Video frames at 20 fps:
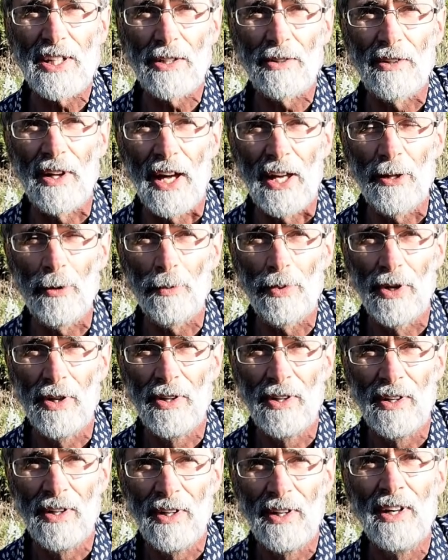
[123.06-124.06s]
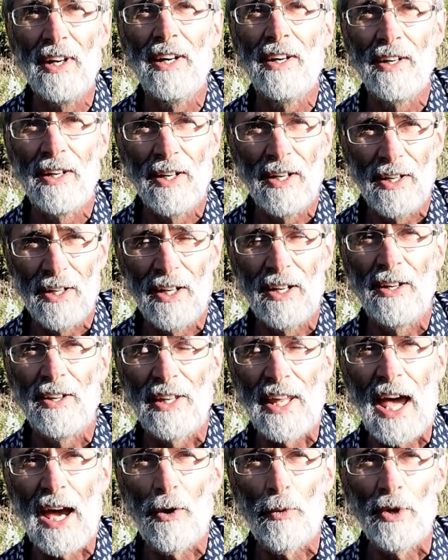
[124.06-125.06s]
help,
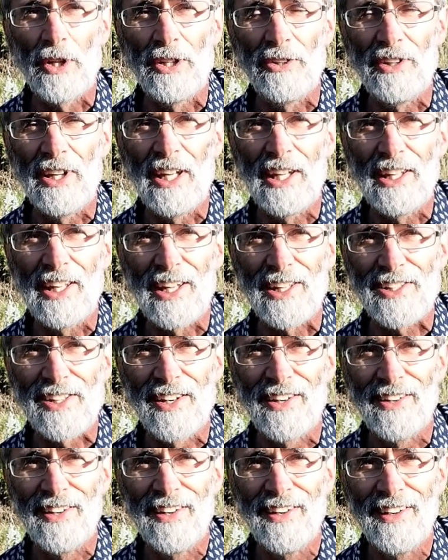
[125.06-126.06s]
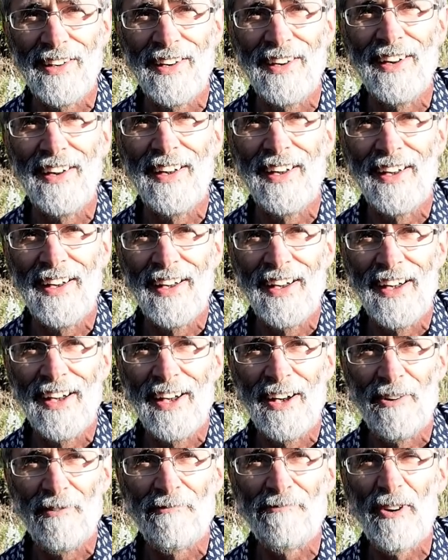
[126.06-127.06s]
now when you need it,
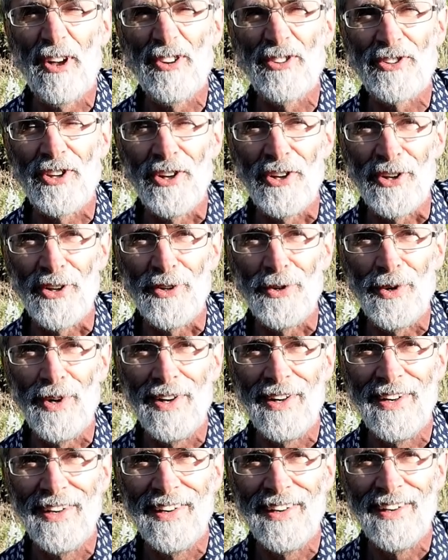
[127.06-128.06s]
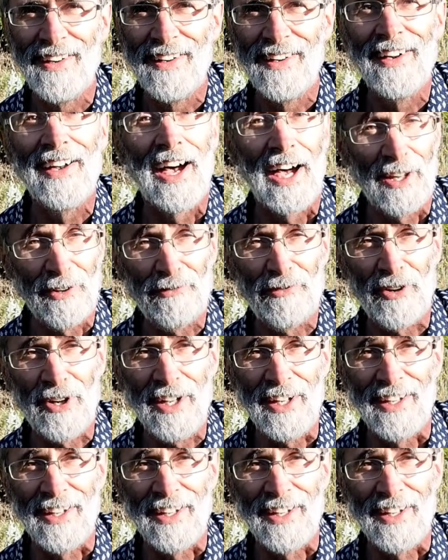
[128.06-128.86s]
fun to do and free.